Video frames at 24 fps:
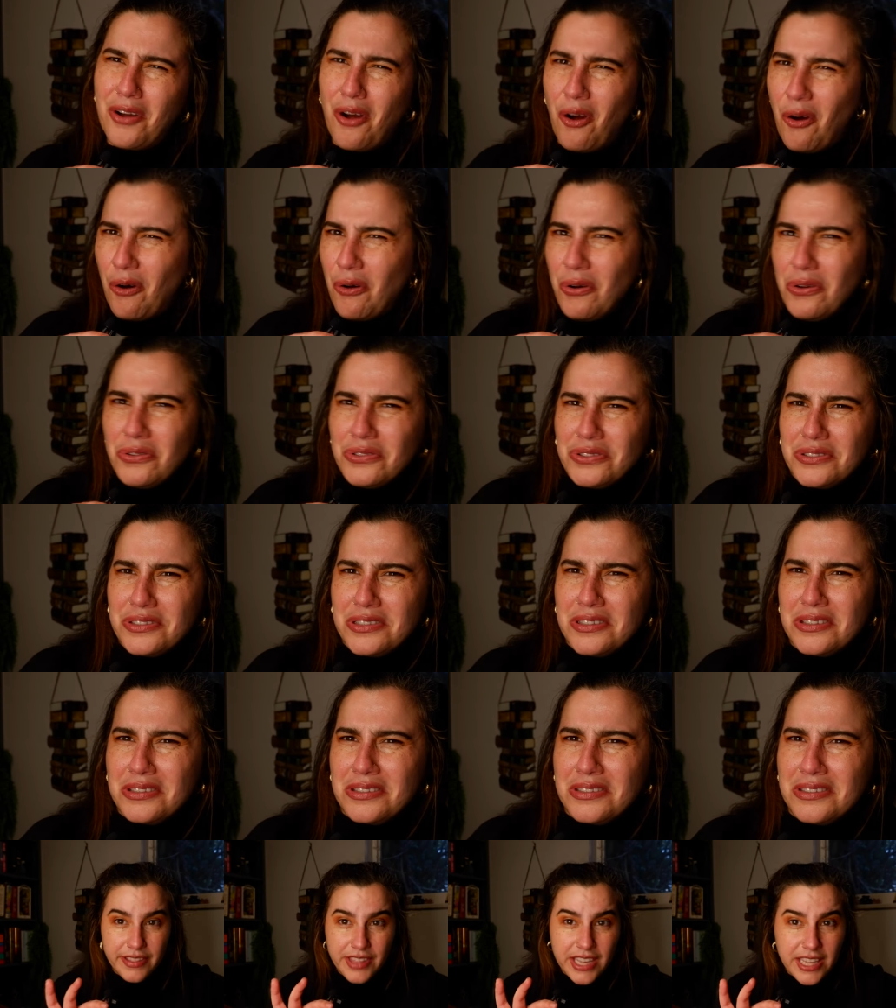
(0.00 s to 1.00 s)

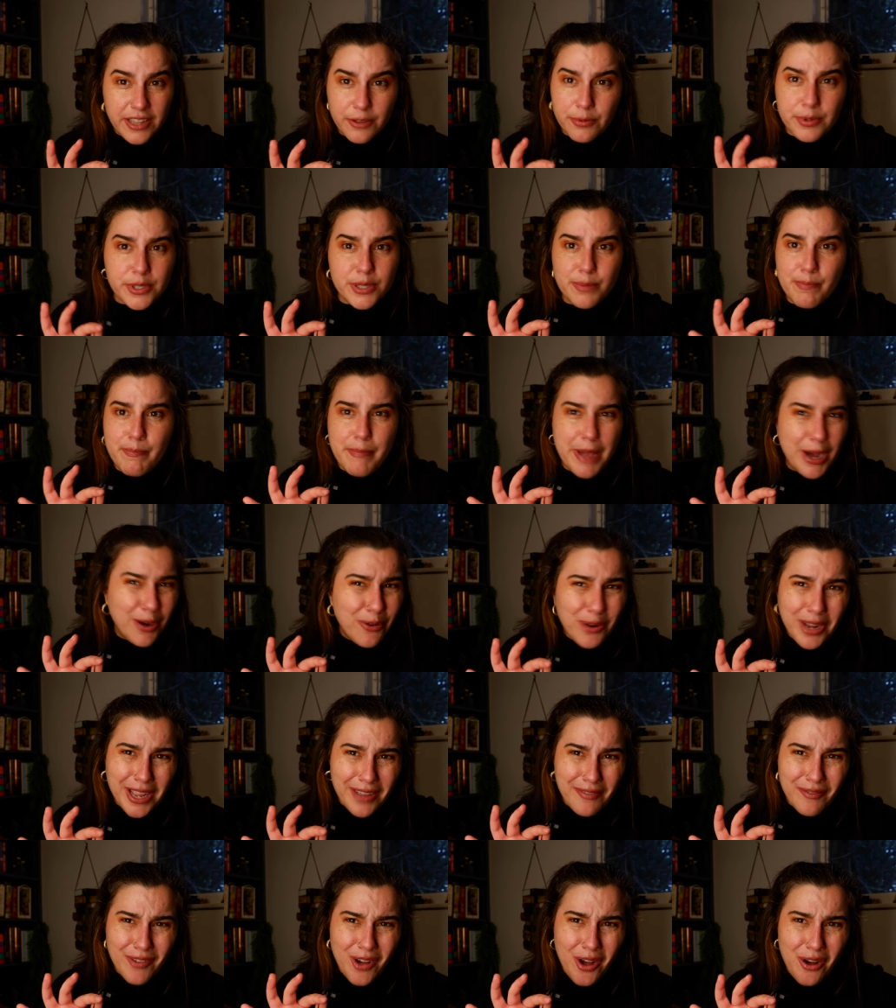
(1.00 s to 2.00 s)
cult? I think there was
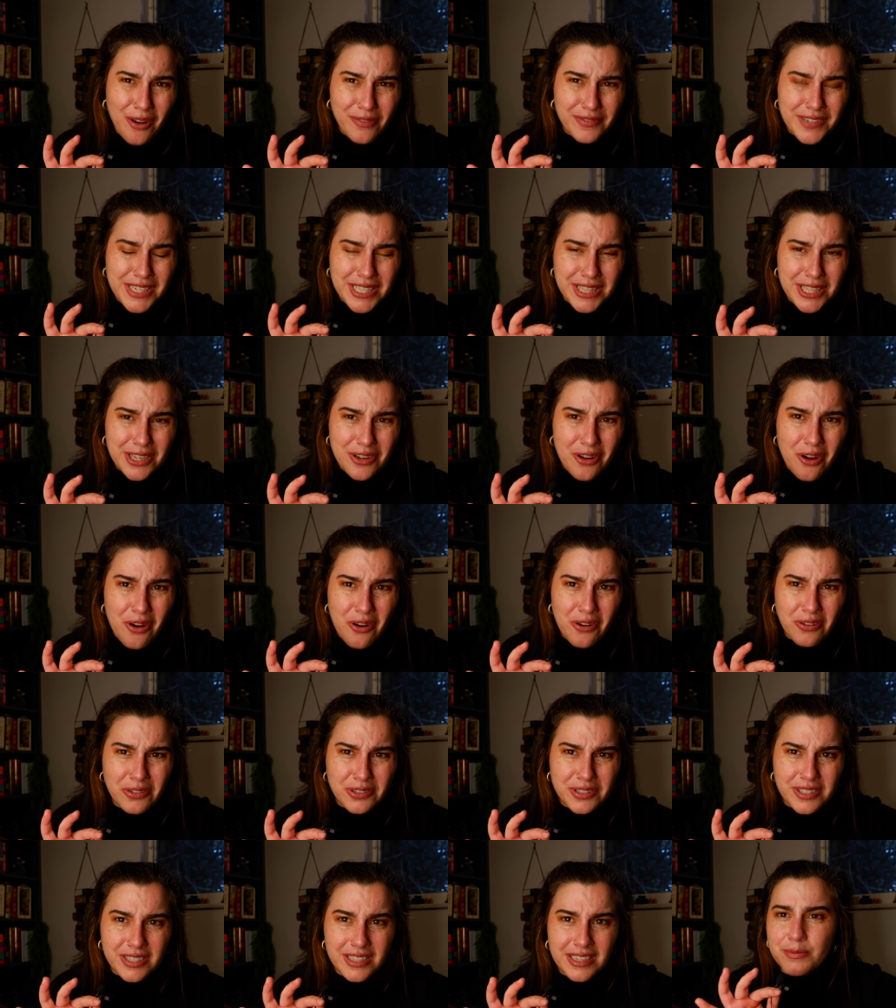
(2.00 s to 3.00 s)
milk involved in the
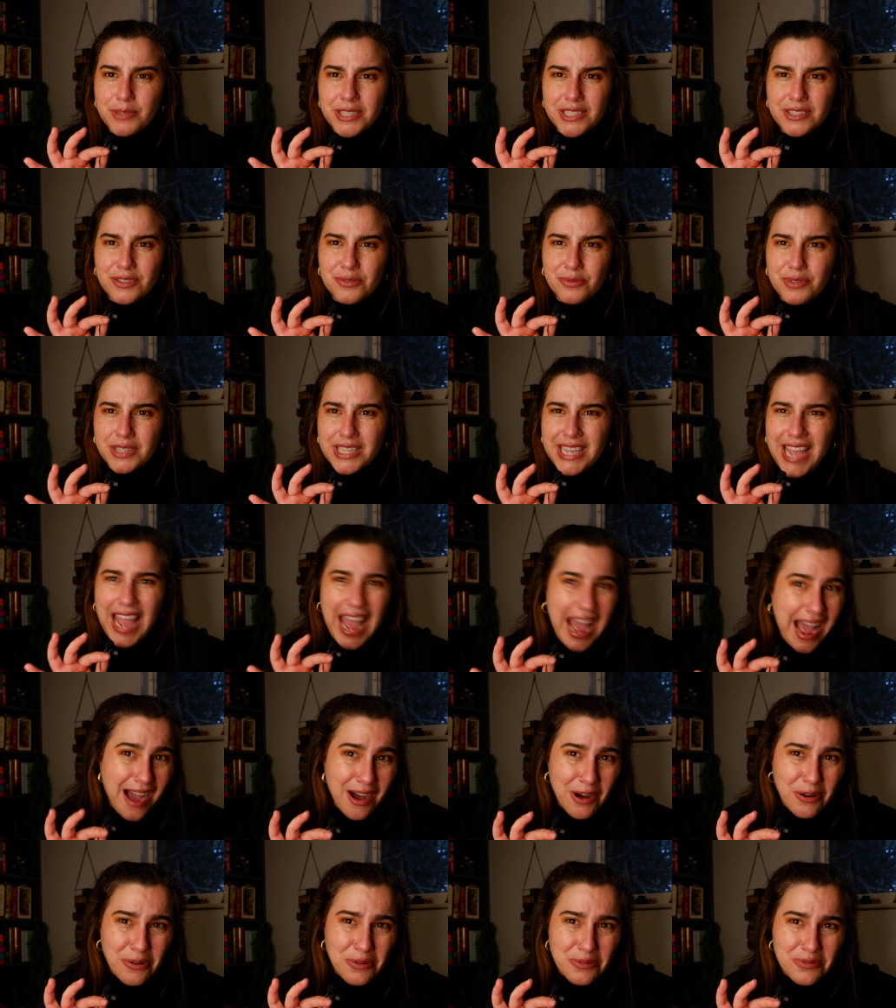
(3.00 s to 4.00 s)
cult. Something to do with
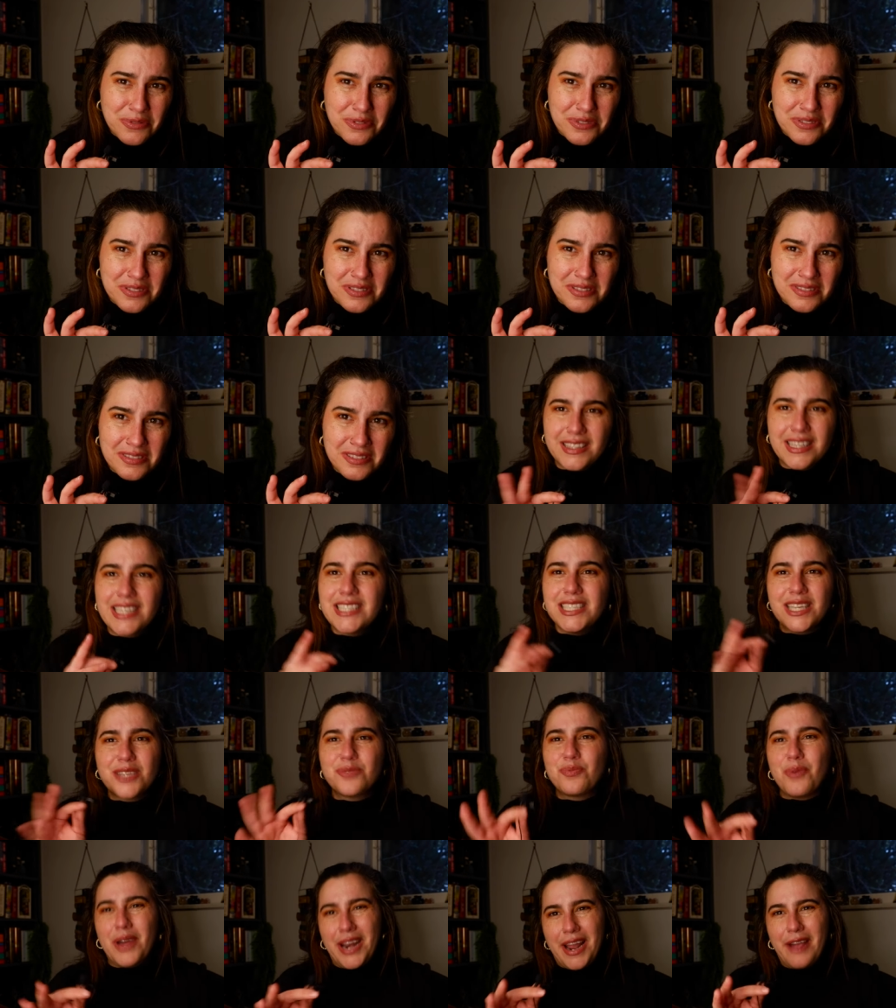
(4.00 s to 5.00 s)
cows? This
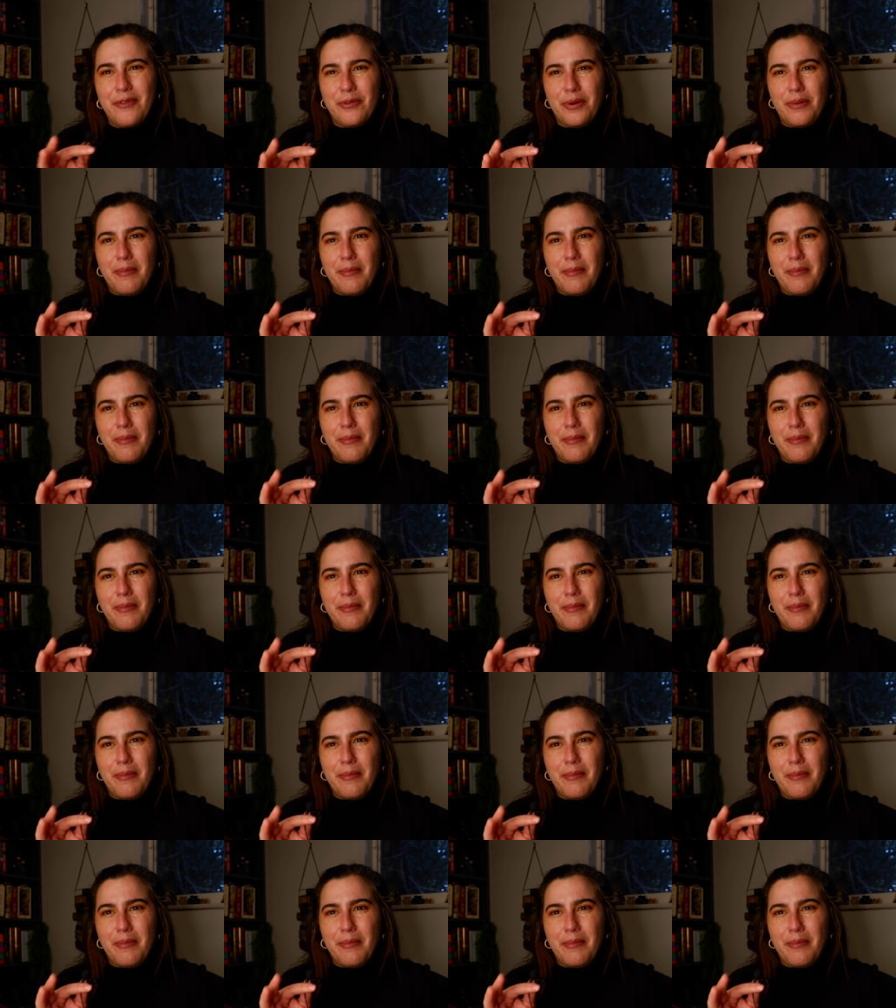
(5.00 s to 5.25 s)
is what I